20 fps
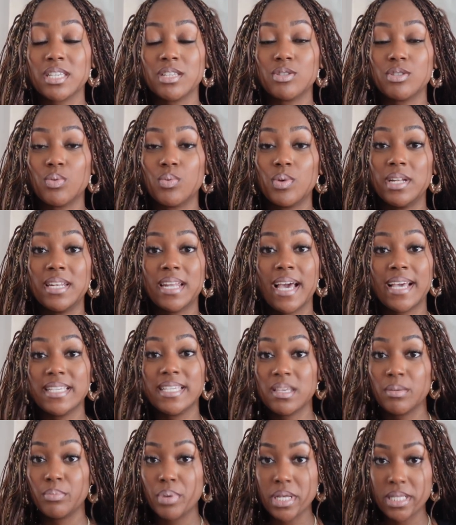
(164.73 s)
into a
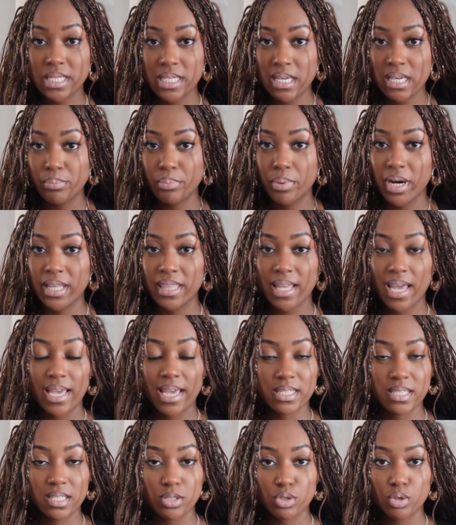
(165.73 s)
nice and petite bun that
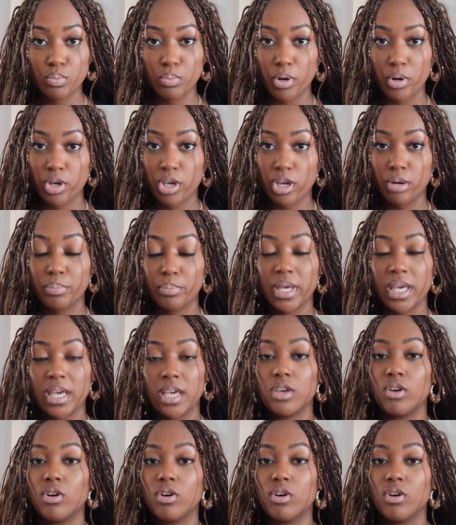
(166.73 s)
isn't too bulky or big.